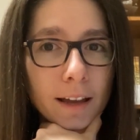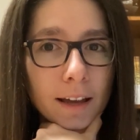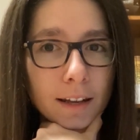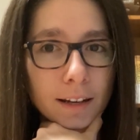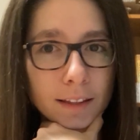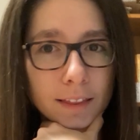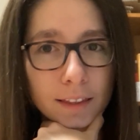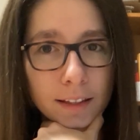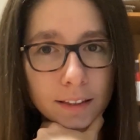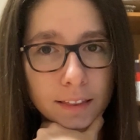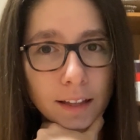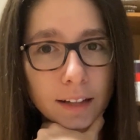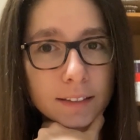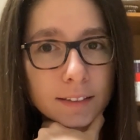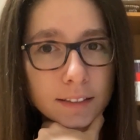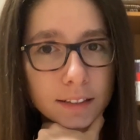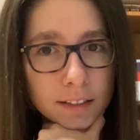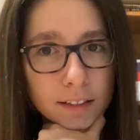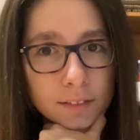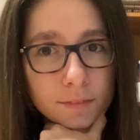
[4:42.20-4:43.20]
And I think
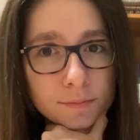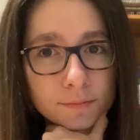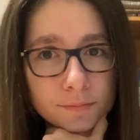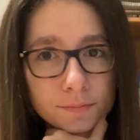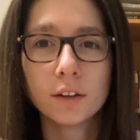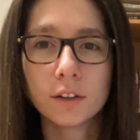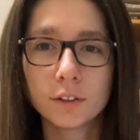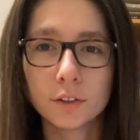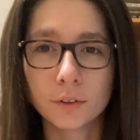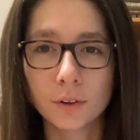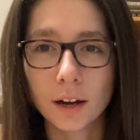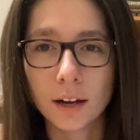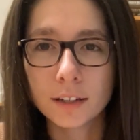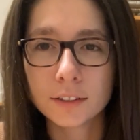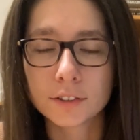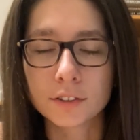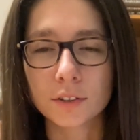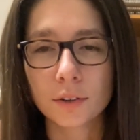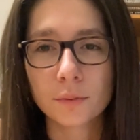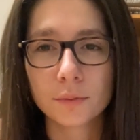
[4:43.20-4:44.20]
that's it. You
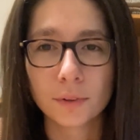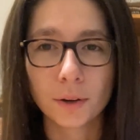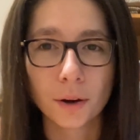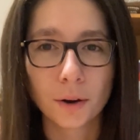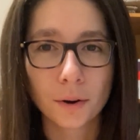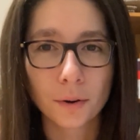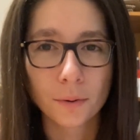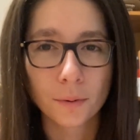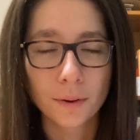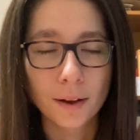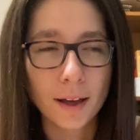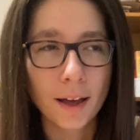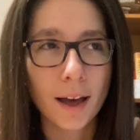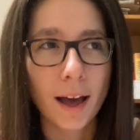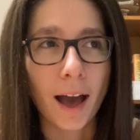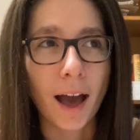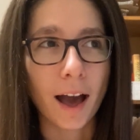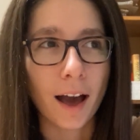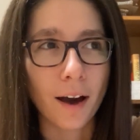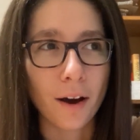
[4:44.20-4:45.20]
guys don't know
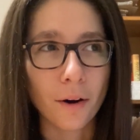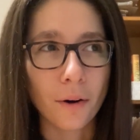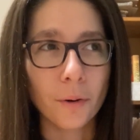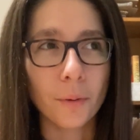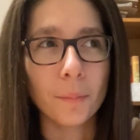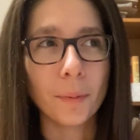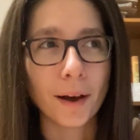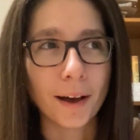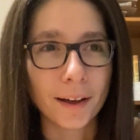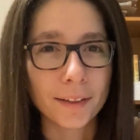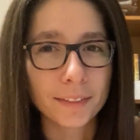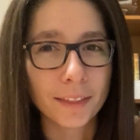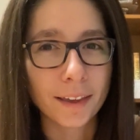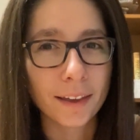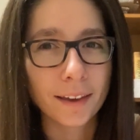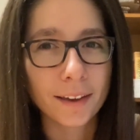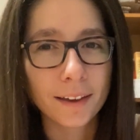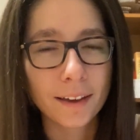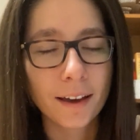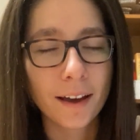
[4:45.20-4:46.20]
how
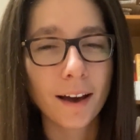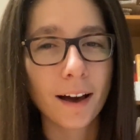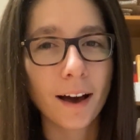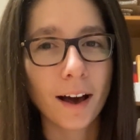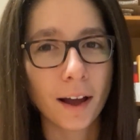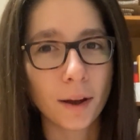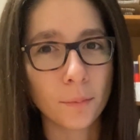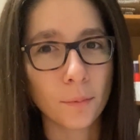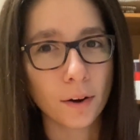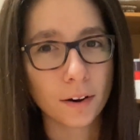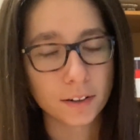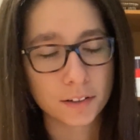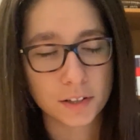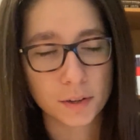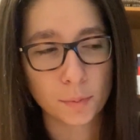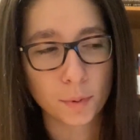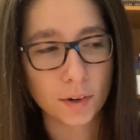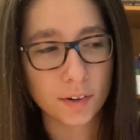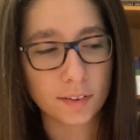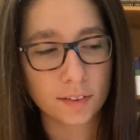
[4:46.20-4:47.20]
badly I wanted
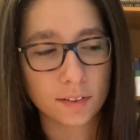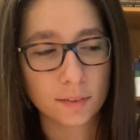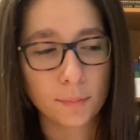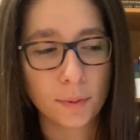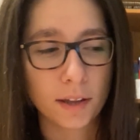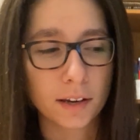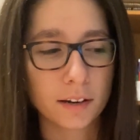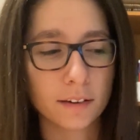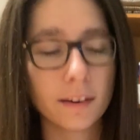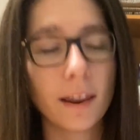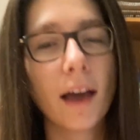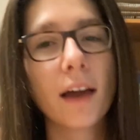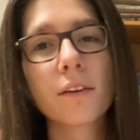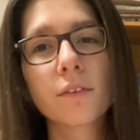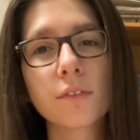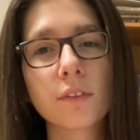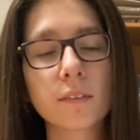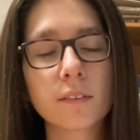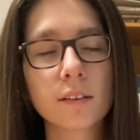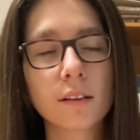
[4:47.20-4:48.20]
to participate in
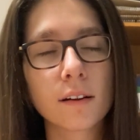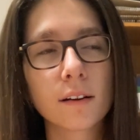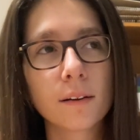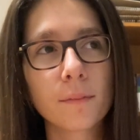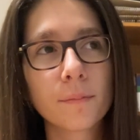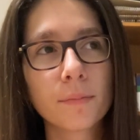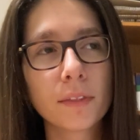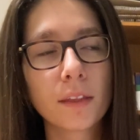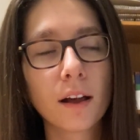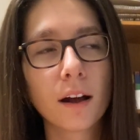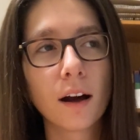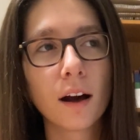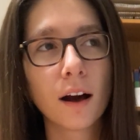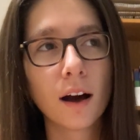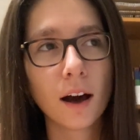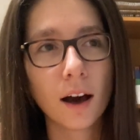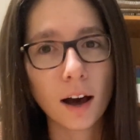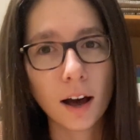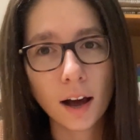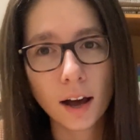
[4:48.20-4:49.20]
Nano this year.
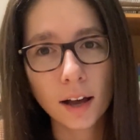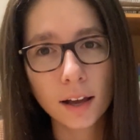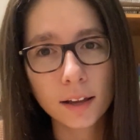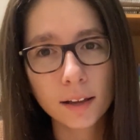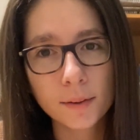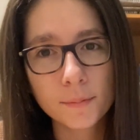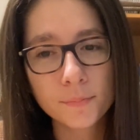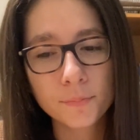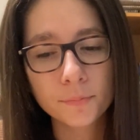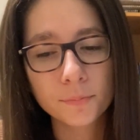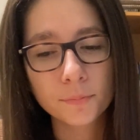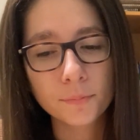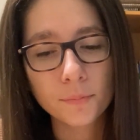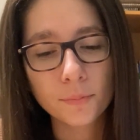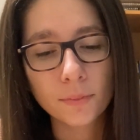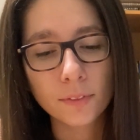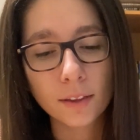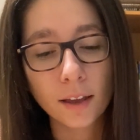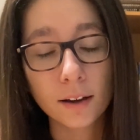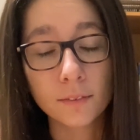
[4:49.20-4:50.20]
I
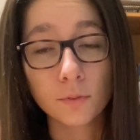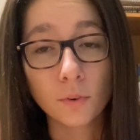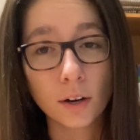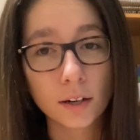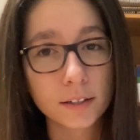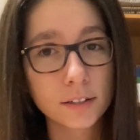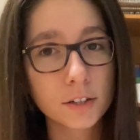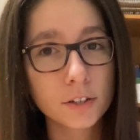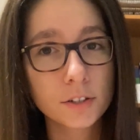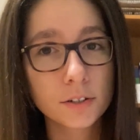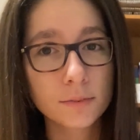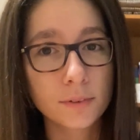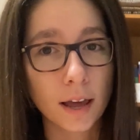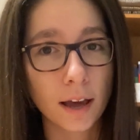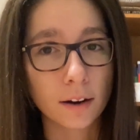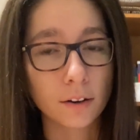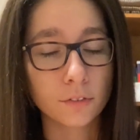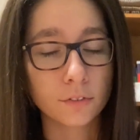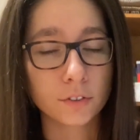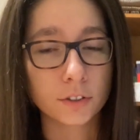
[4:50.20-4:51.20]
have wanted to do
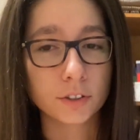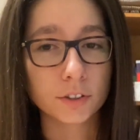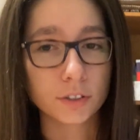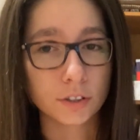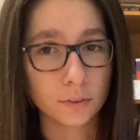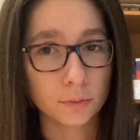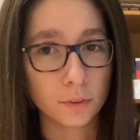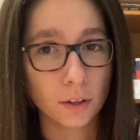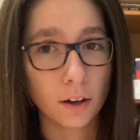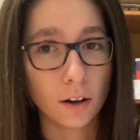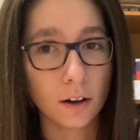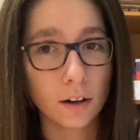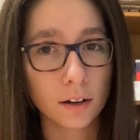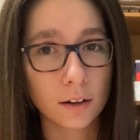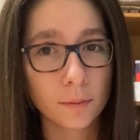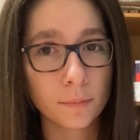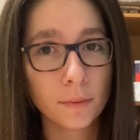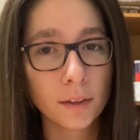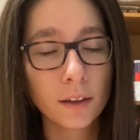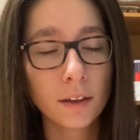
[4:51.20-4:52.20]
Nano for so
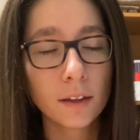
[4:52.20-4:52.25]
long,